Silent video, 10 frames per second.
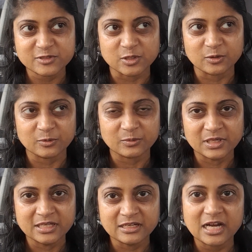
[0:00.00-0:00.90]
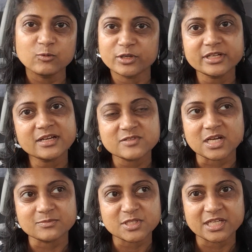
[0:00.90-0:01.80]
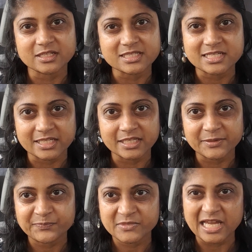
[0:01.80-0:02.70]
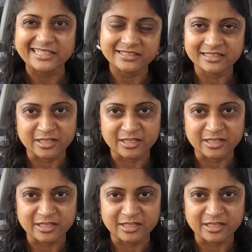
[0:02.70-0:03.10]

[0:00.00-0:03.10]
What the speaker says: So I wouldn't have time to get a ticket at